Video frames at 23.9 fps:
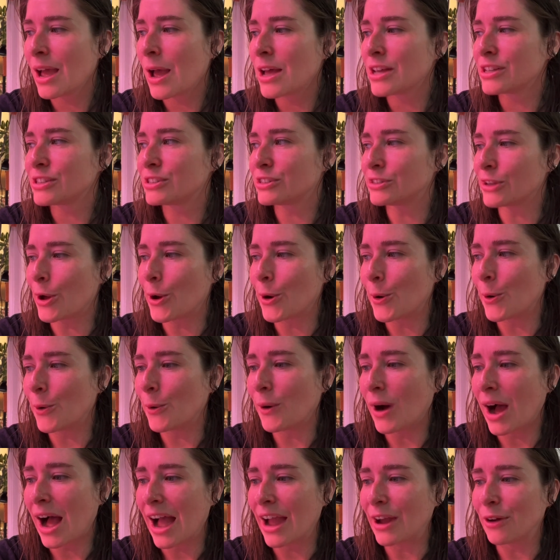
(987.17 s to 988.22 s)

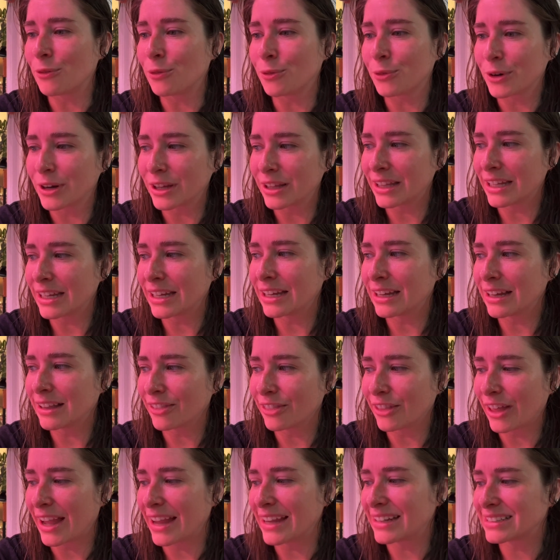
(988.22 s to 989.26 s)
So I really
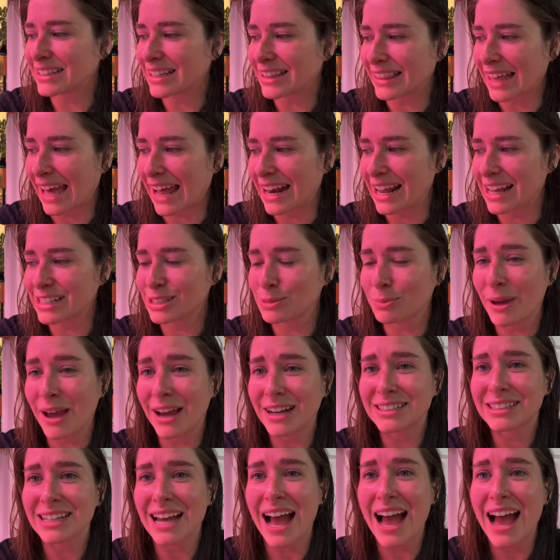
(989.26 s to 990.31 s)
liked that
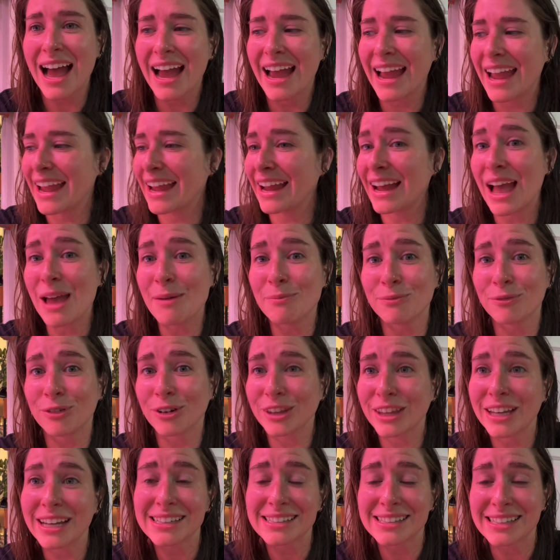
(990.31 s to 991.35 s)
aspect. I am
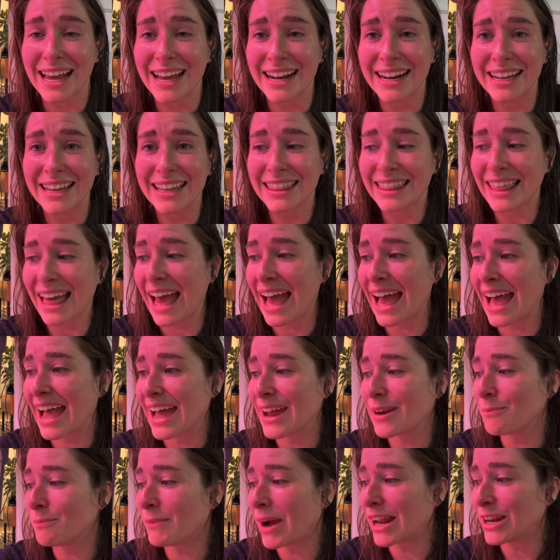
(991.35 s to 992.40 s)
really excited
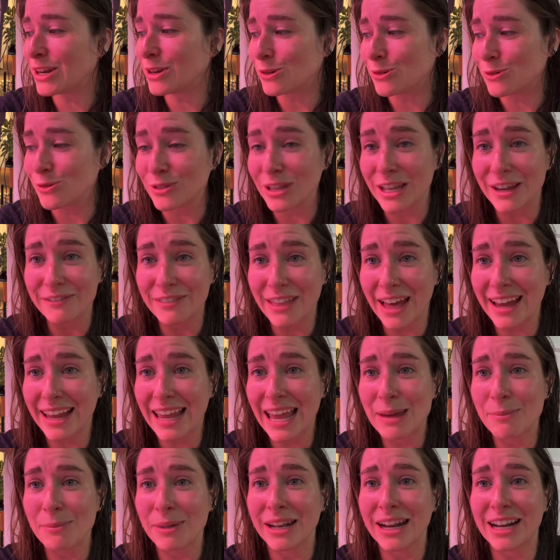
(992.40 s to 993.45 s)
that my new leaf that
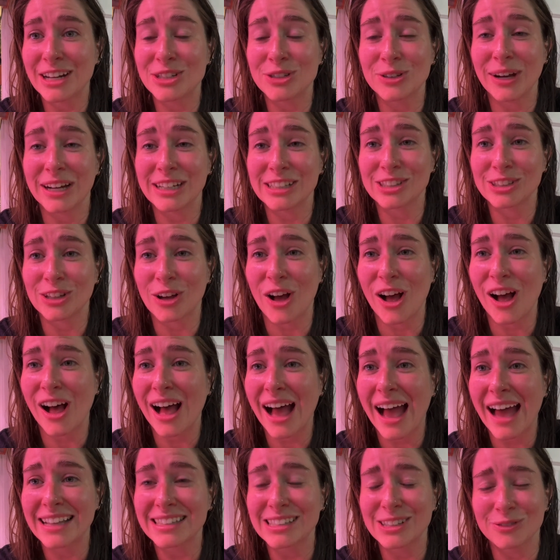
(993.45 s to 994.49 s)
came in, as you guys saw,
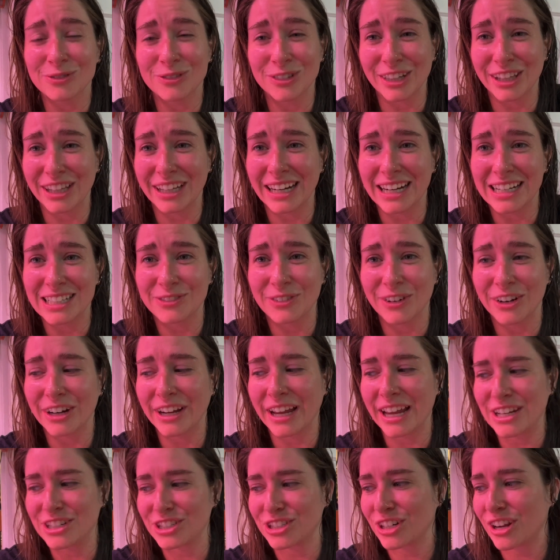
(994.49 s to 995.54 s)
had some really nice
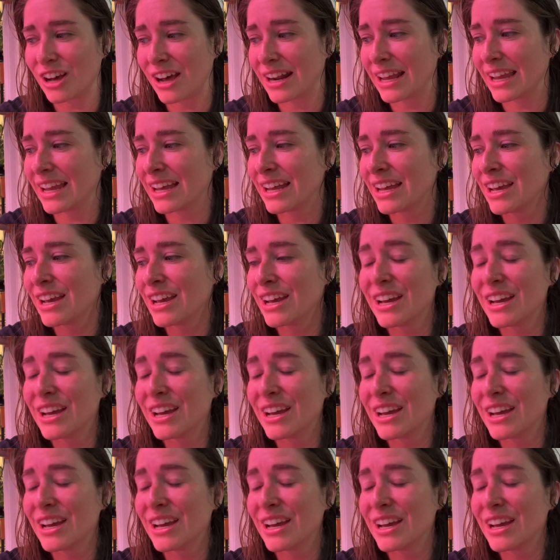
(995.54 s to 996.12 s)
variegation on it.